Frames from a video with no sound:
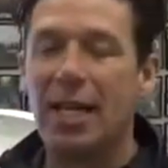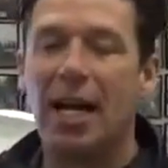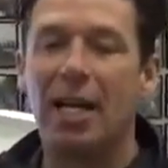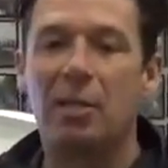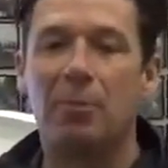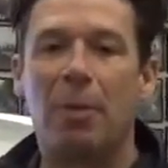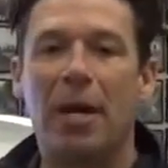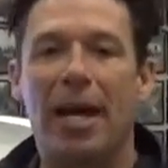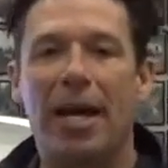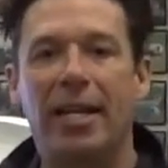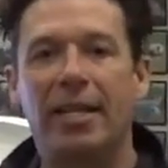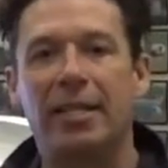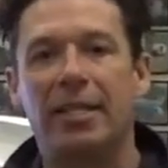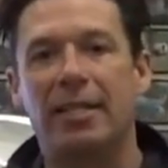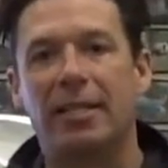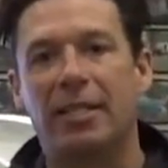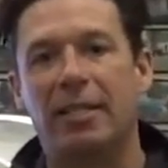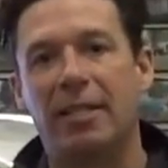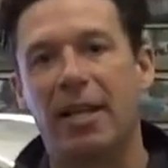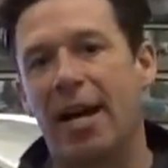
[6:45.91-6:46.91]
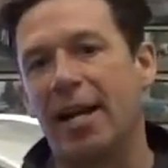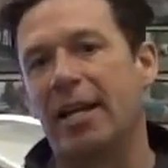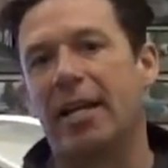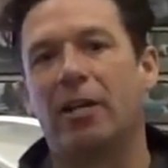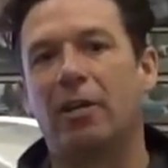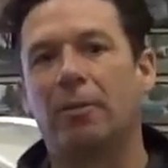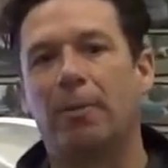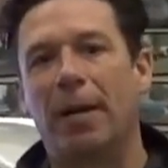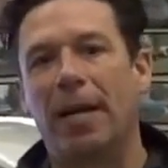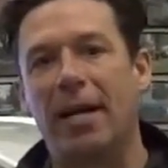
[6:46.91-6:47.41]
size bed, nine
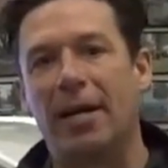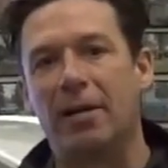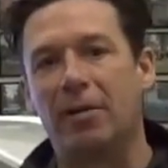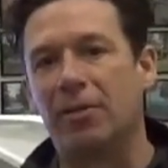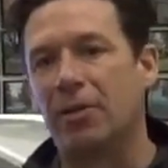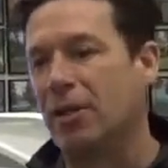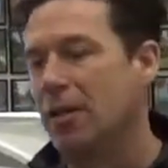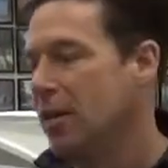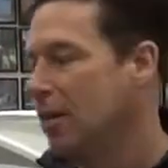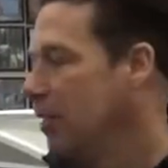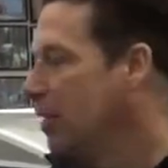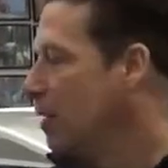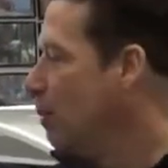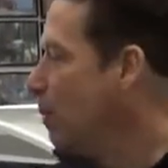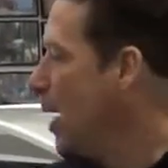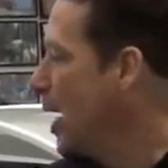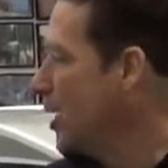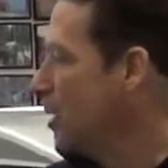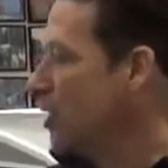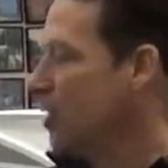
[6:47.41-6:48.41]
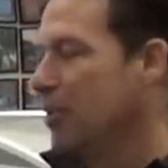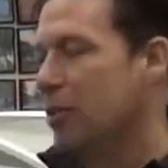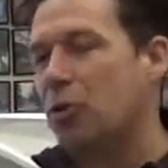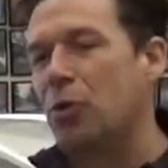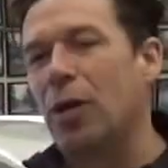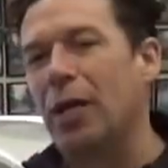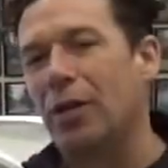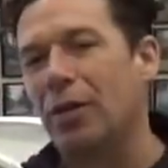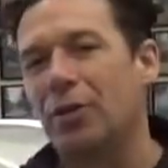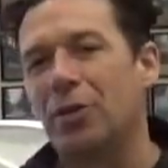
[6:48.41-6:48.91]
hundred pounds. The box of the
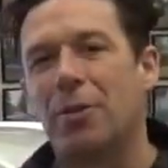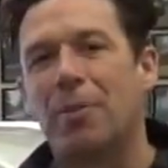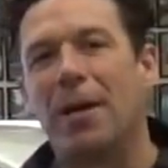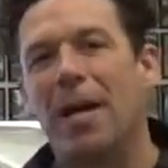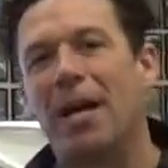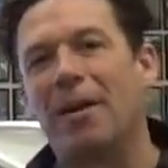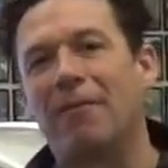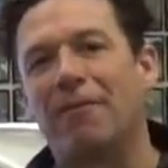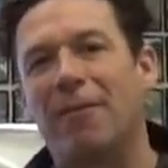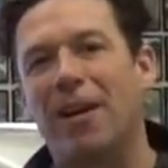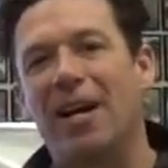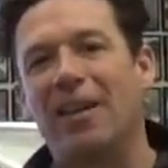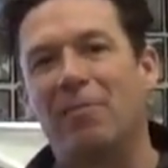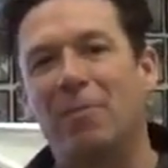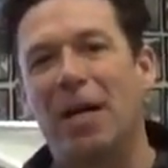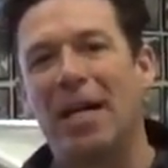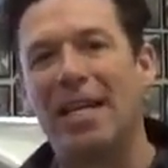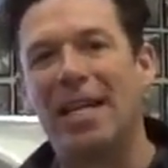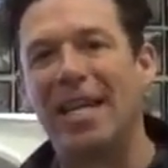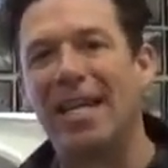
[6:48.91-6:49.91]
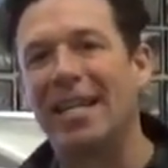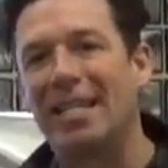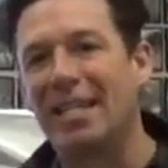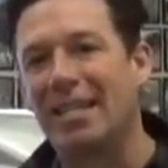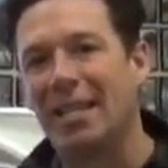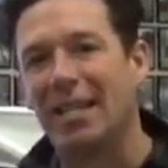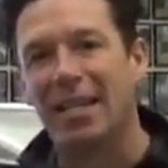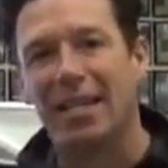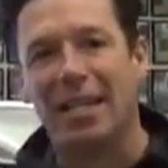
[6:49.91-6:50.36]
trailer is about five by eight.